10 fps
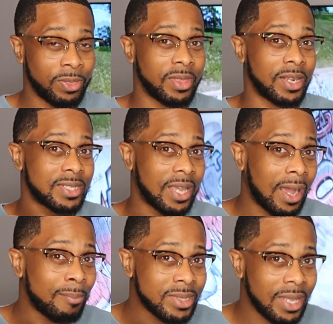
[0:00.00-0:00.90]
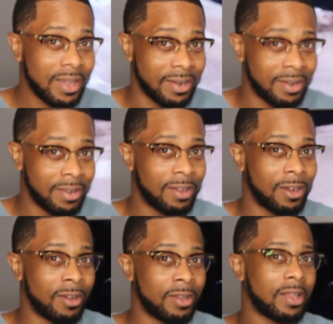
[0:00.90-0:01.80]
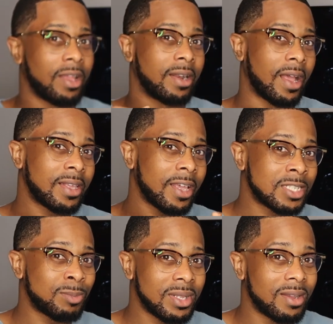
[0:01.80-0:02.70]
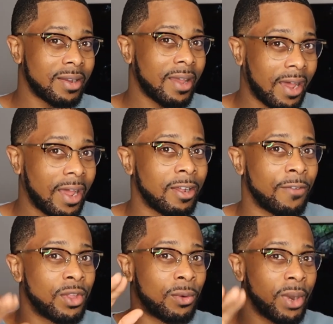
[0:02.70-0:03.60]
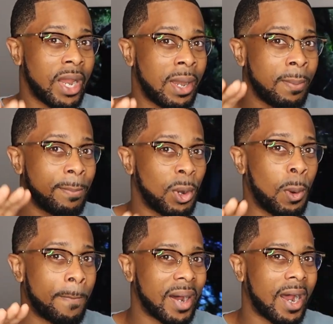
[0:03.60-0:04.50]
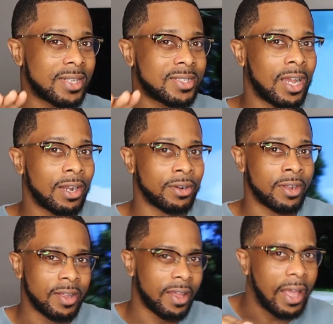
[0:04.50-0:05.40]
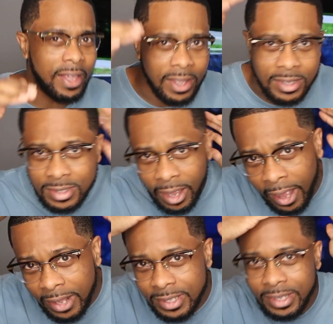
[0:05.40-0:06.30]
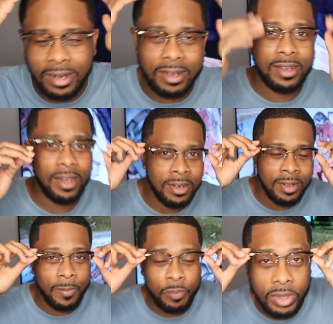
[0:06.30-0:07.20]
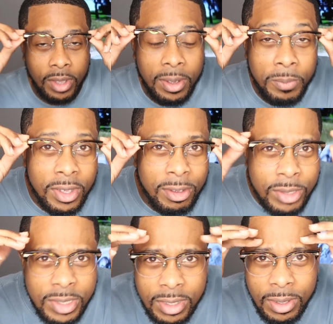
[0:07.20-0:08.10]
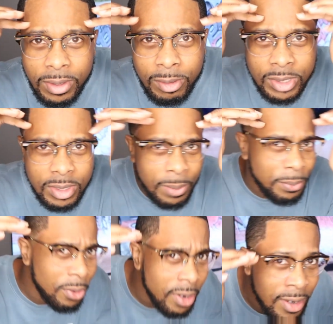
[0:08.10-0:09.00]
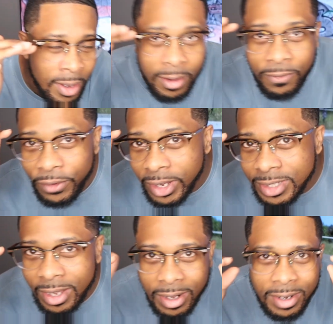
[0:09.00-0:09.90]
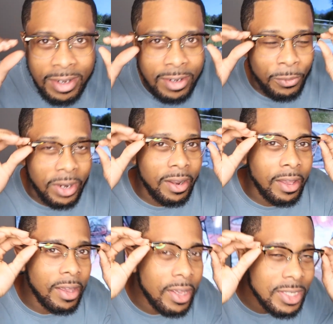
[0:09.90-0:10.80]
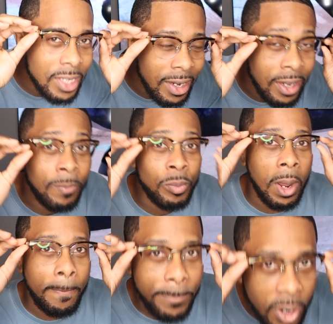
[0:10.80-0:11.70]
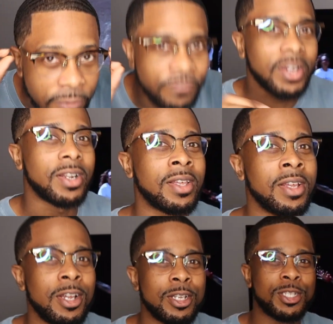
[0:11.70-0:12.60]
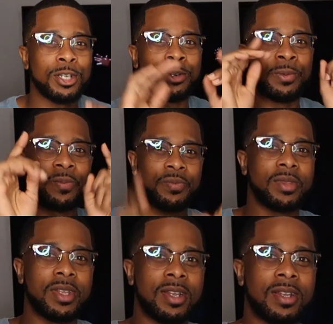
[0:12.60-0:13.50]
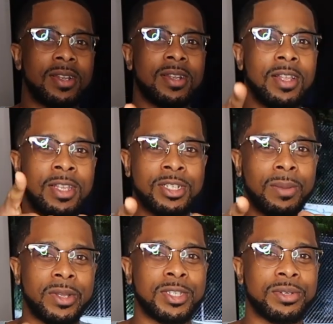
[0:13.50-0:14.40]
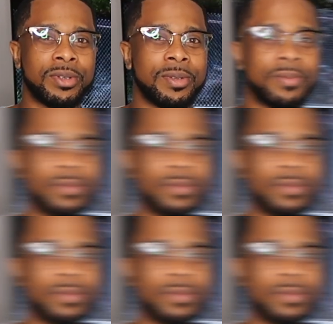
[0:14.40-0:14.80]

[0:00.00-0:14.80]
the top 10 Nike SB Dunk High of the Rainbow Box era. And yes, I have to get a cut. You know what I mean? You see a boy fresh and clean. The ring light is hitting perfectly. So let's jump into it.